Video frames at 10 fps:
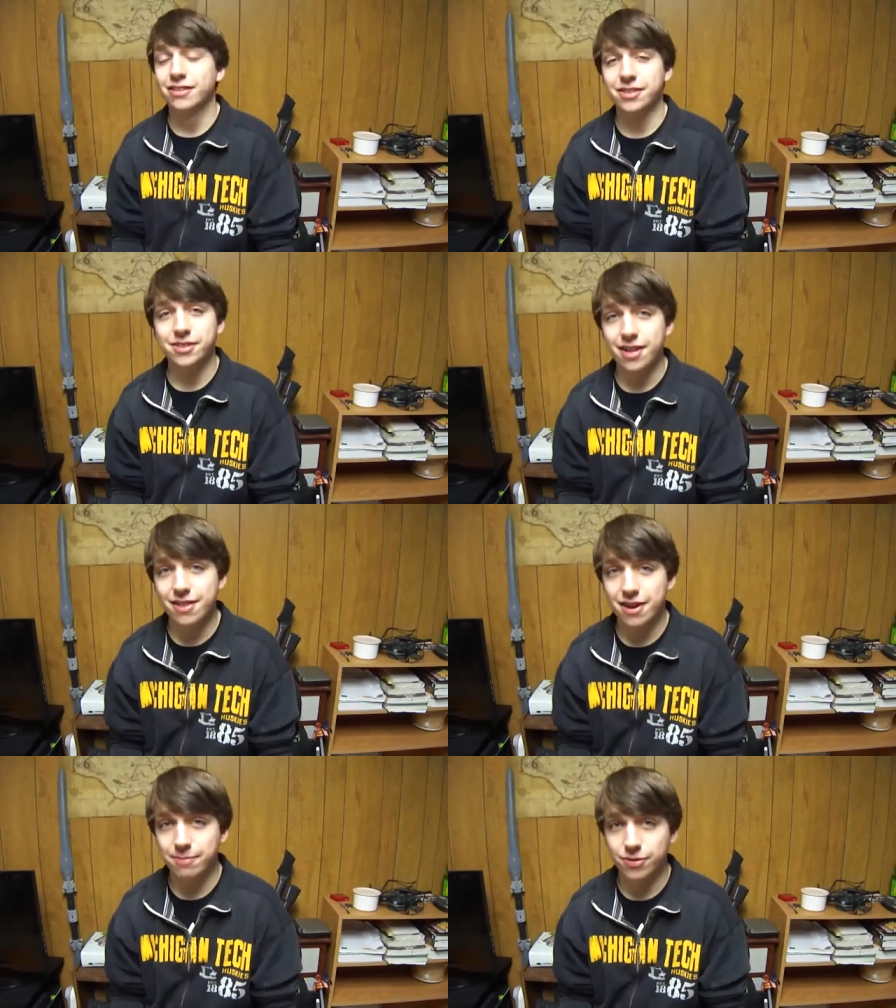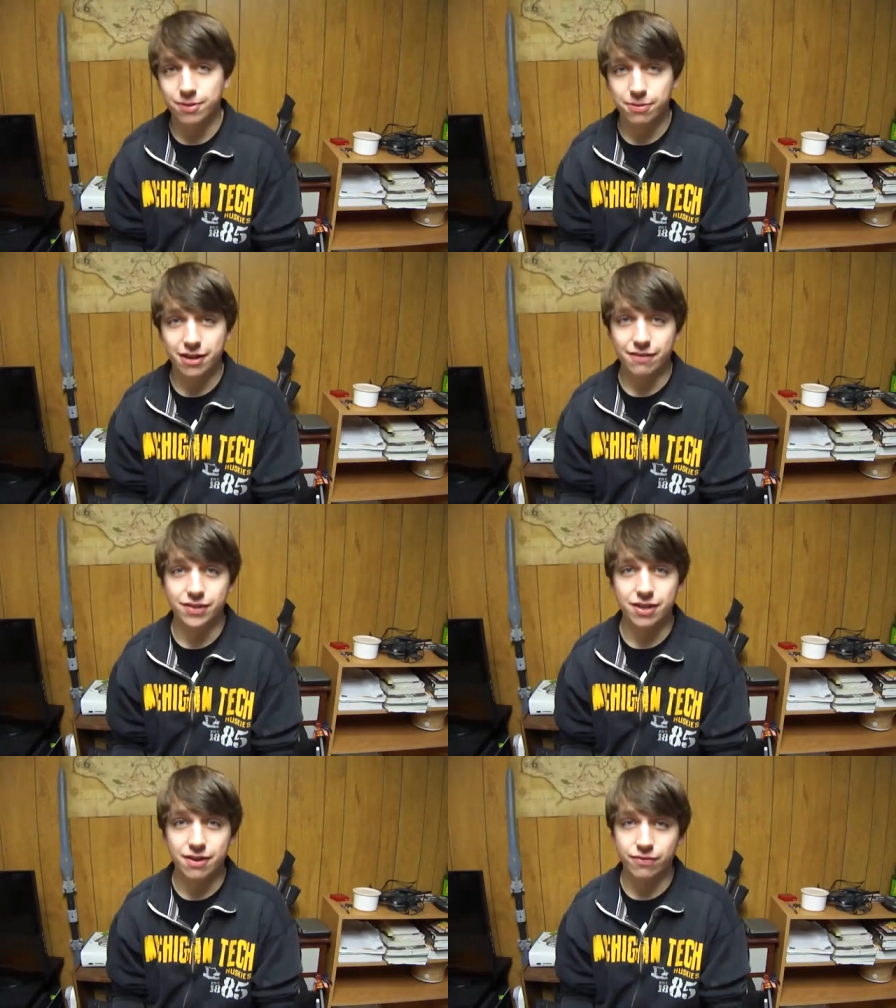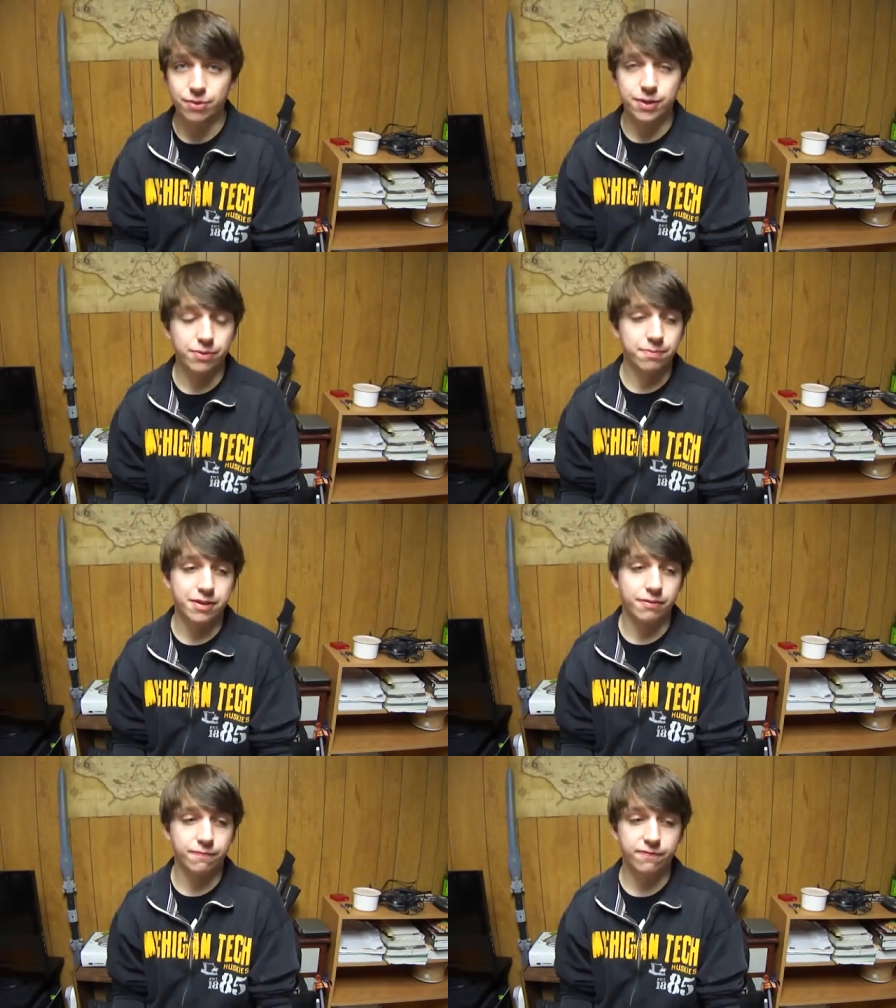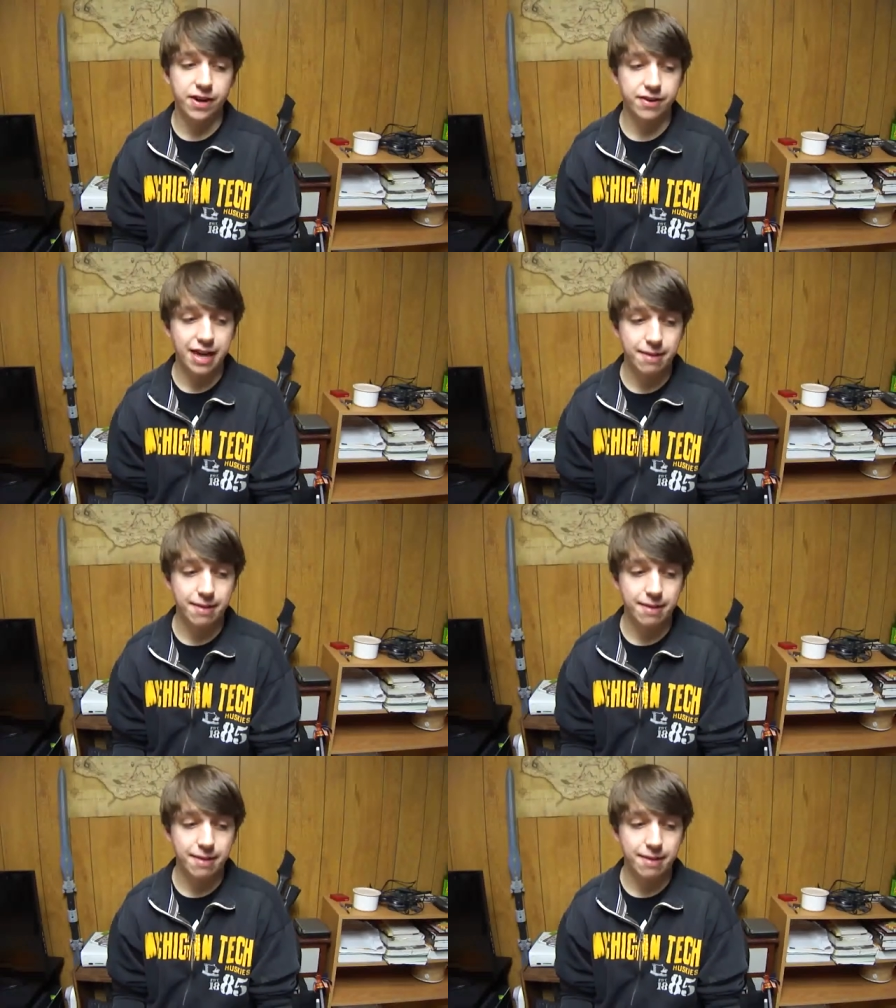to say that I'm going to put out a video every week would be a very